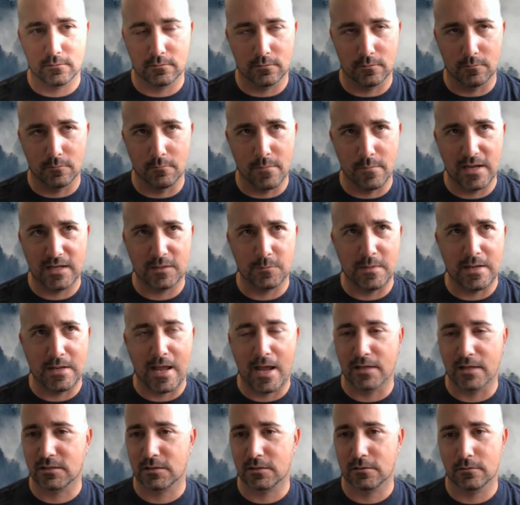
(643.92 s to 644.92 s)
make me
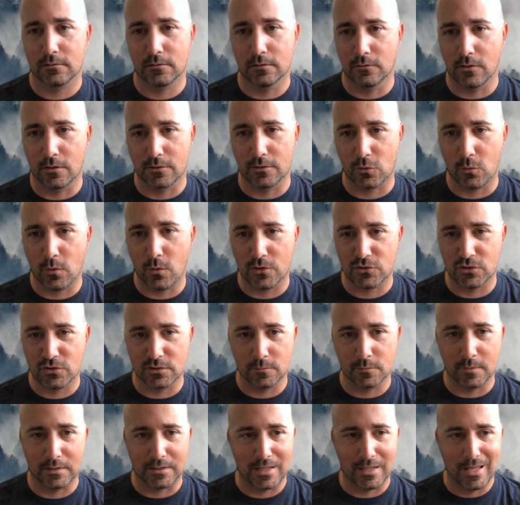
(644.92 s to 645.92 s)
ask a lot of questions.
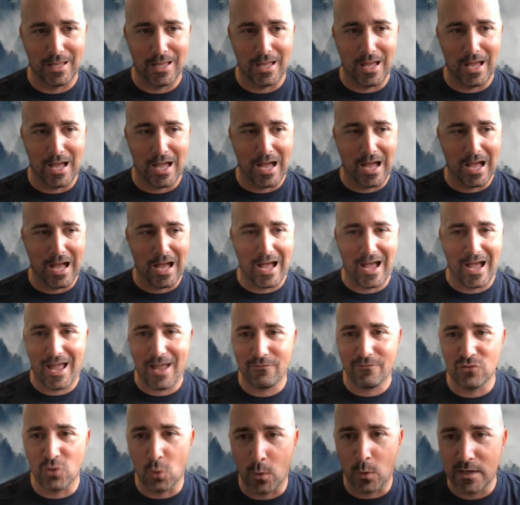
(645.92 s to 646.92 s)
I'm like, I
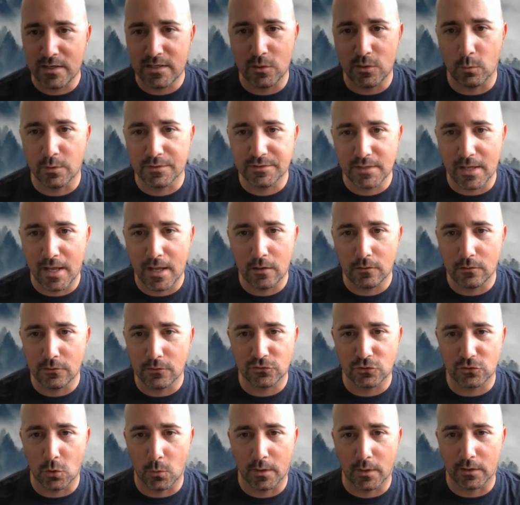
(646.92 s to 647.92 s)
have no idea what the hell is
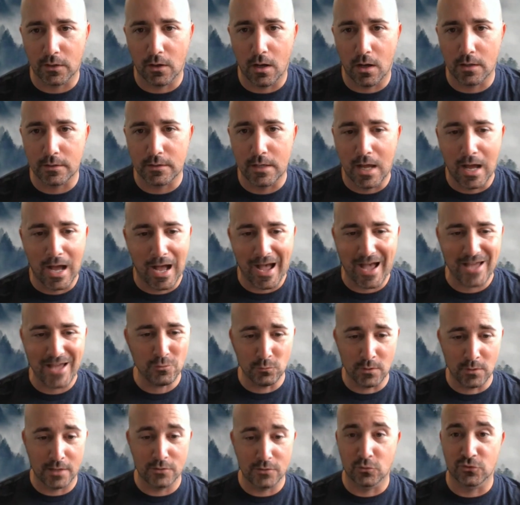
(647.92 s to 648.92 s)
going on. I
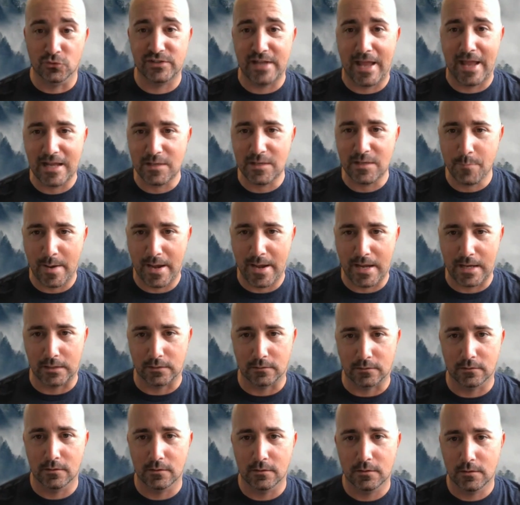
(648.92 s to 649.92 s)
don't understand pain.
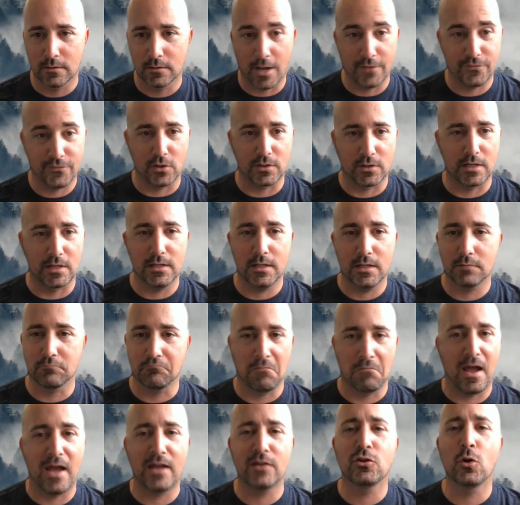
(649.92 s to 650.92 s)
I thought I did.
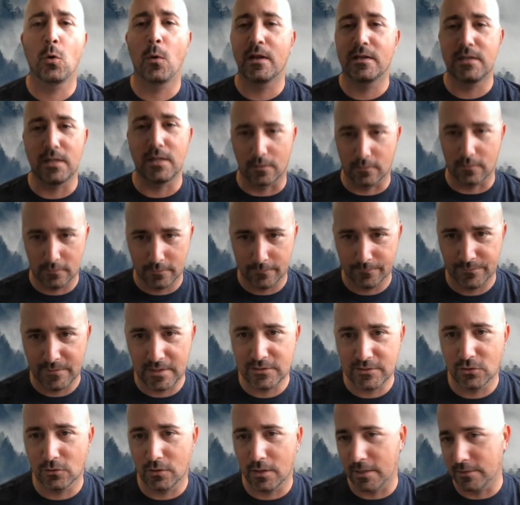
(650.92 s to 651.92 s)
I had no idea
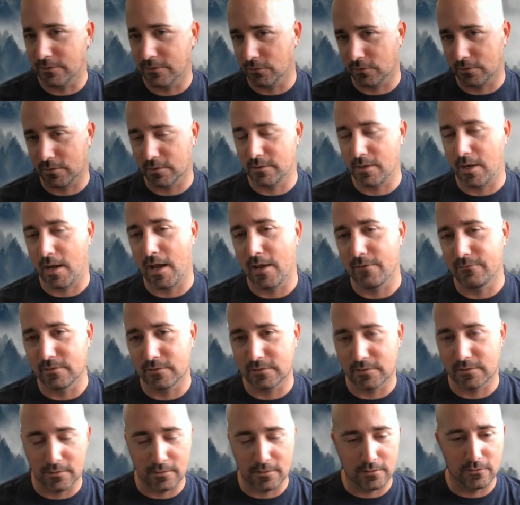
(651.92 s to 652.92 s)
until I took a dive
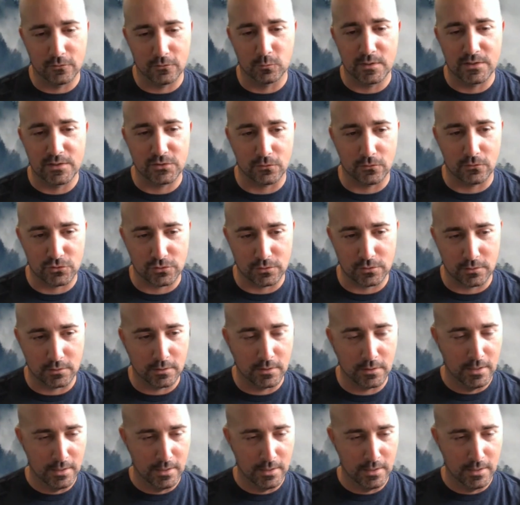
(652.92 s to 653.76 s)
into the research and